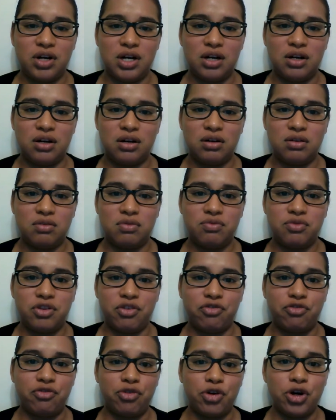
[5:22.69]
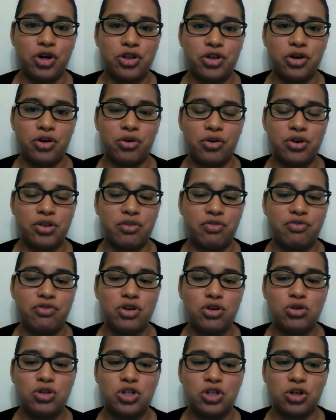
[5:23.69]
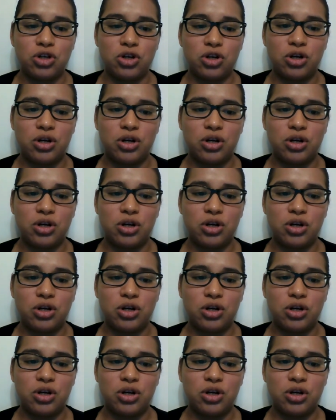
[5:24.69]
further or the future